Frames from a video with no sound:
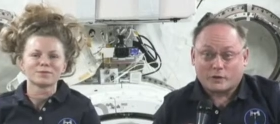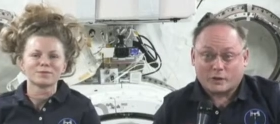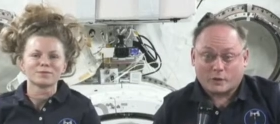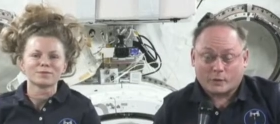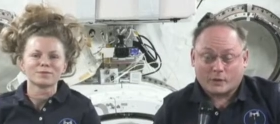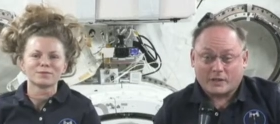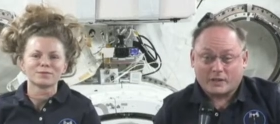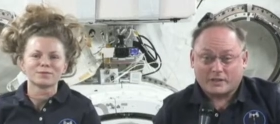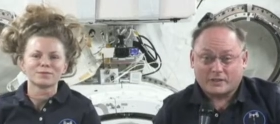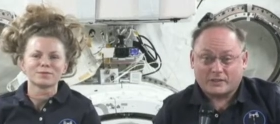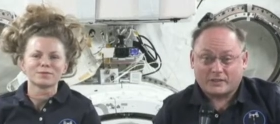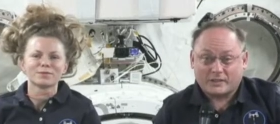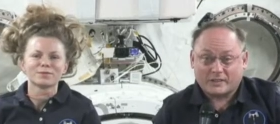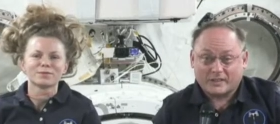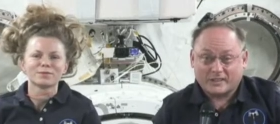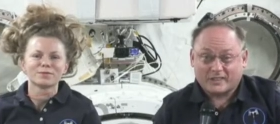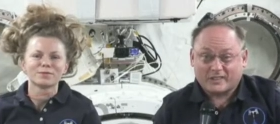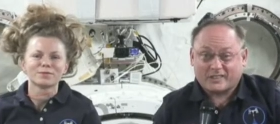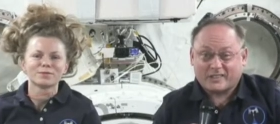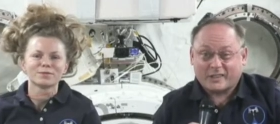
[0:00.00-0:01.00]
Speaker 1: degrees
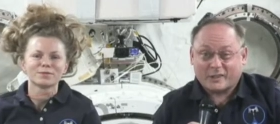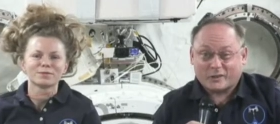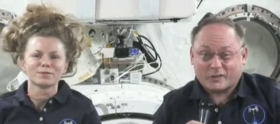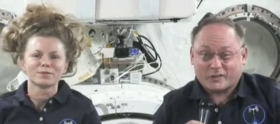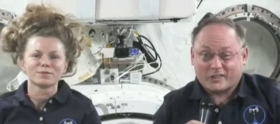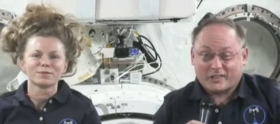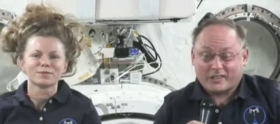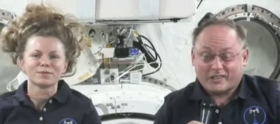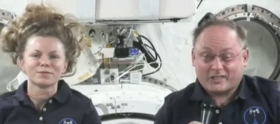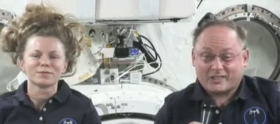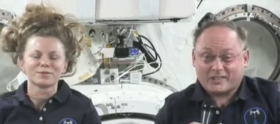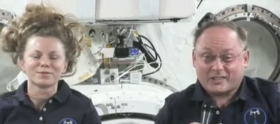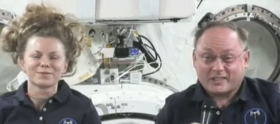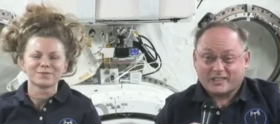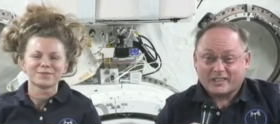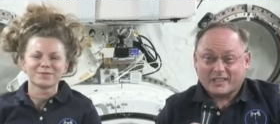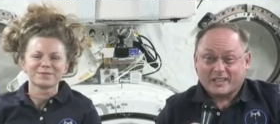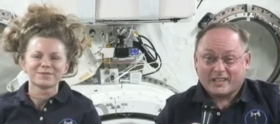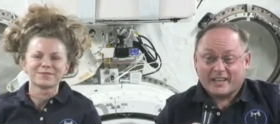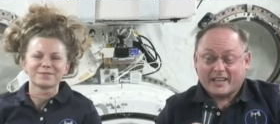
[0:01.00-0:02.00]
Celsius.
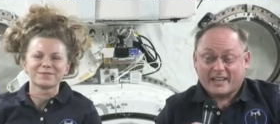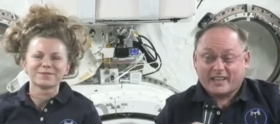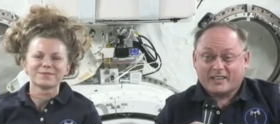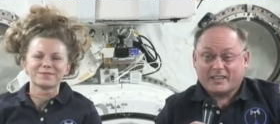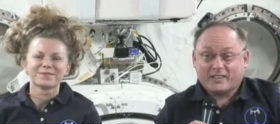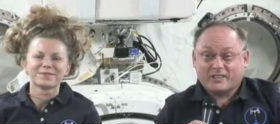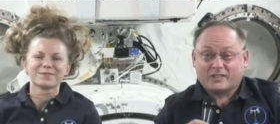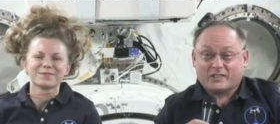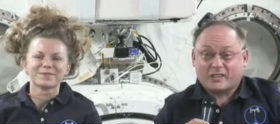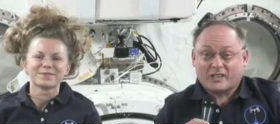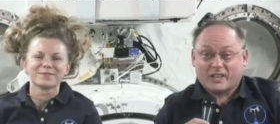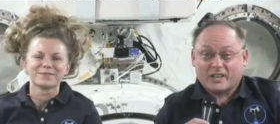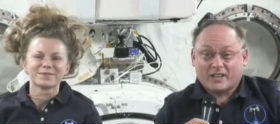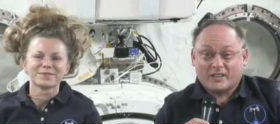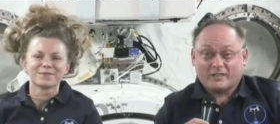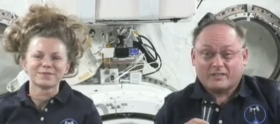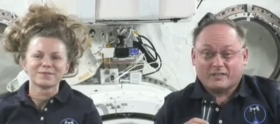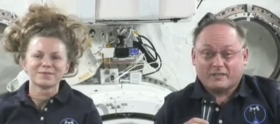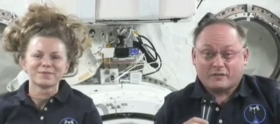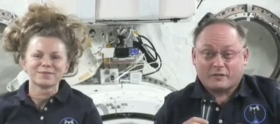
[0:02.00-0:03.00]
And it's
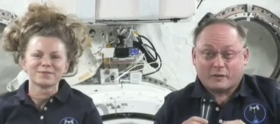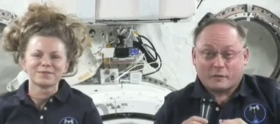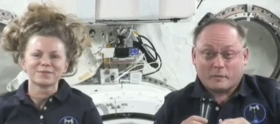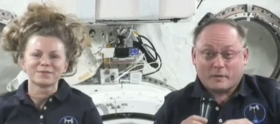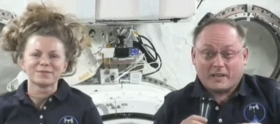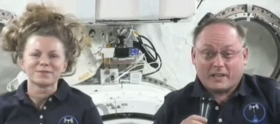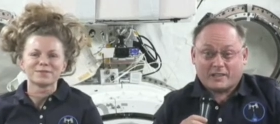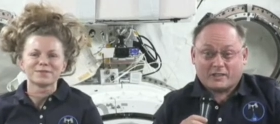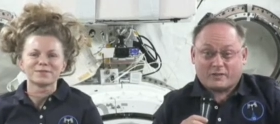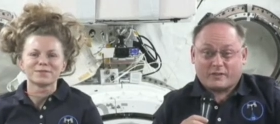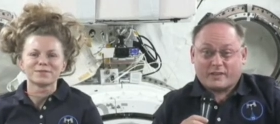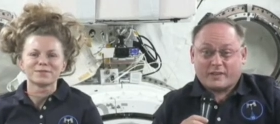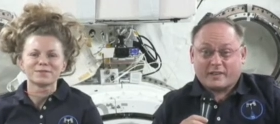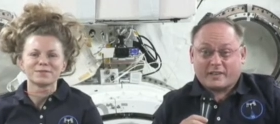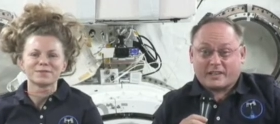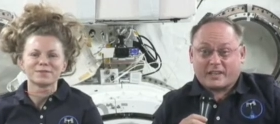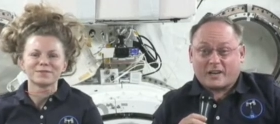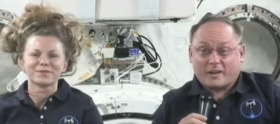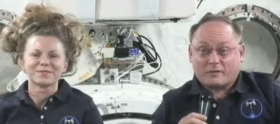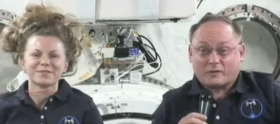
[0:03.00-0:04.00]
uh, for me, it's very
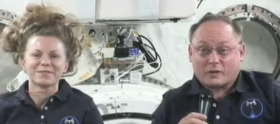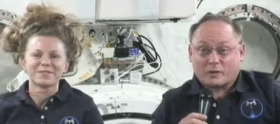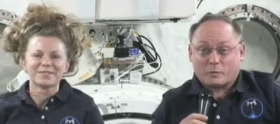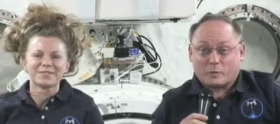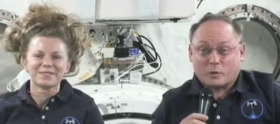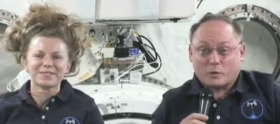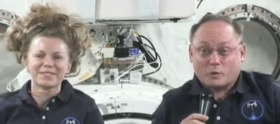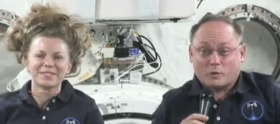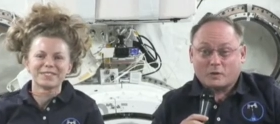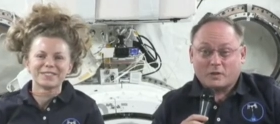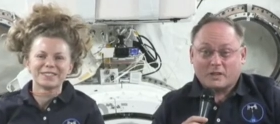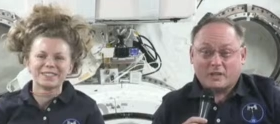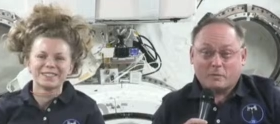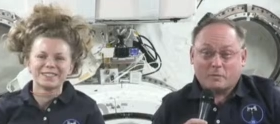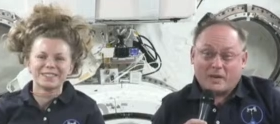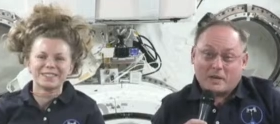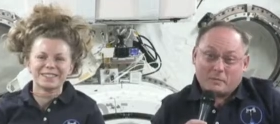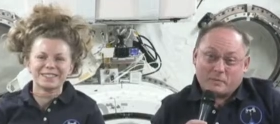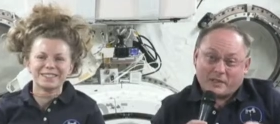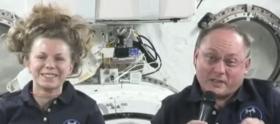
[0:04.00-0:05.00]
comfortable. It
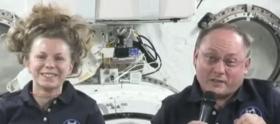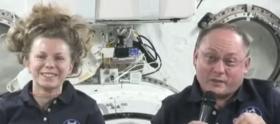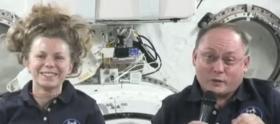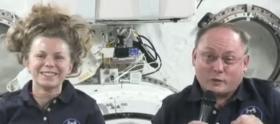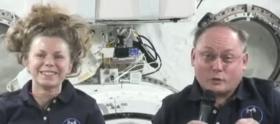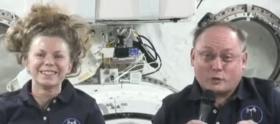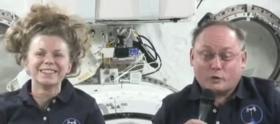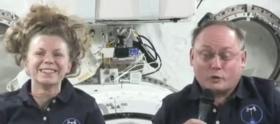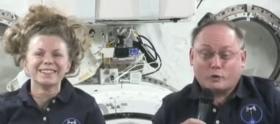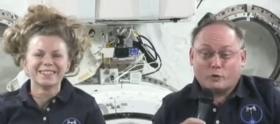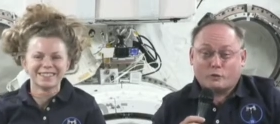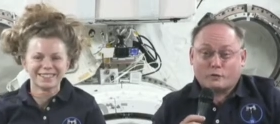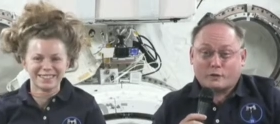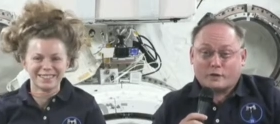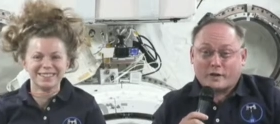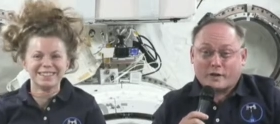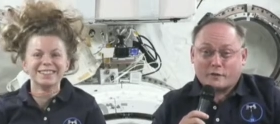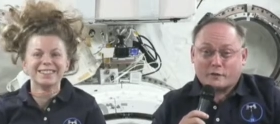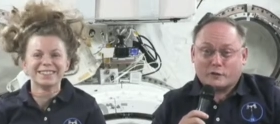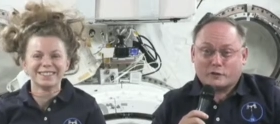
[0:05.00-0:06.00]
might be a little cool
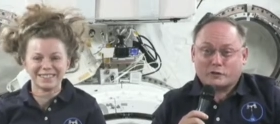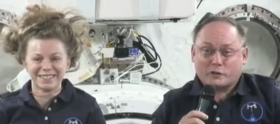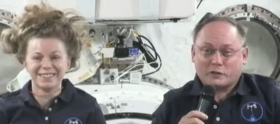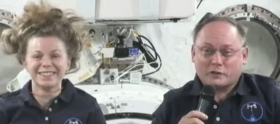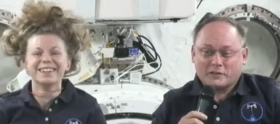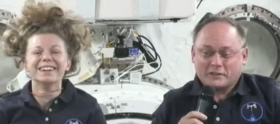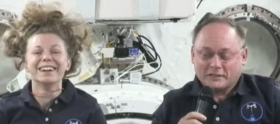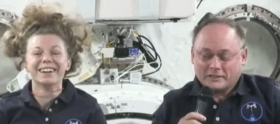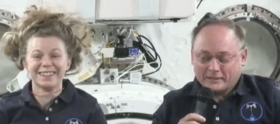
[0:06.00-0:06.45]
for others.